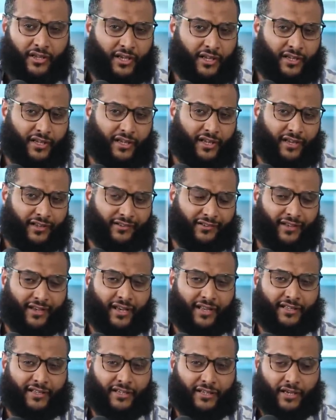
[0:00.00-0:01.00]
indicates
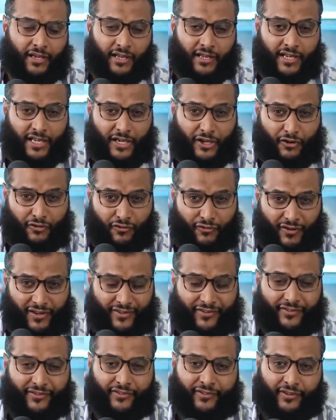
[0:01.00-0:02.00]
an
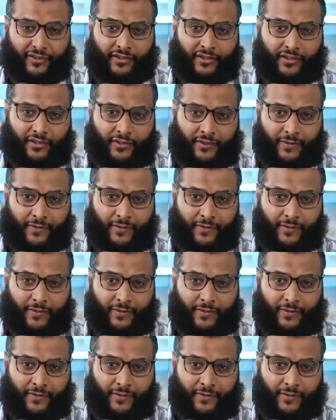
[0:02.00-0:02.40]
increased